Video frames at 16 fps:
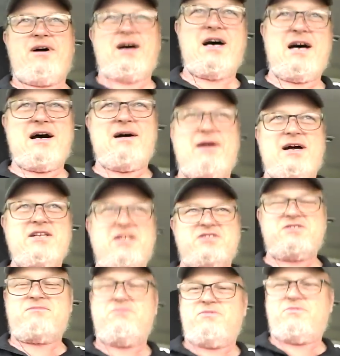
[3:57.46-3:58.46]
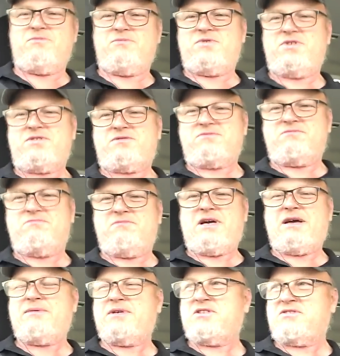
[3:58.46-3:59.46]
I just
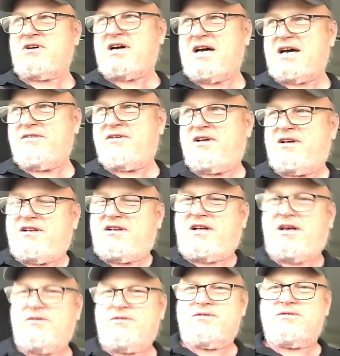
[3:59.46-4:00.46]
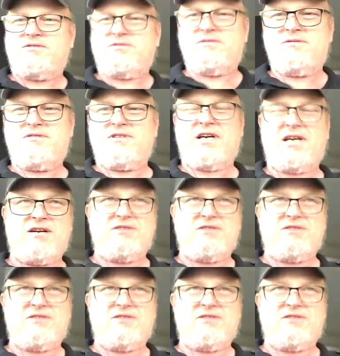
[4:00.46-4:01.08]
Mammy's driving, and I was checking